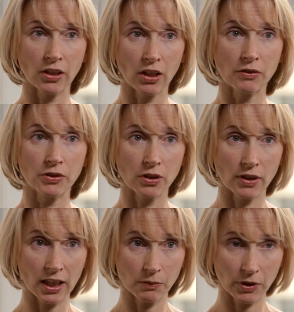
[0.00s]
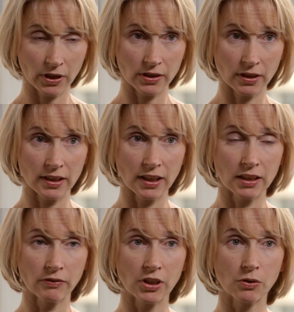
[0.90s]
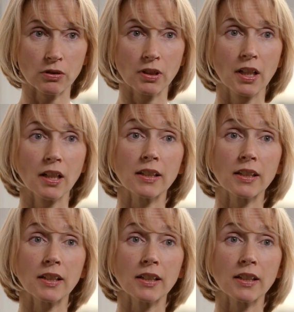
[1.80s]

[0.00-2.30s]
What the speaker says: known to that person, an individual,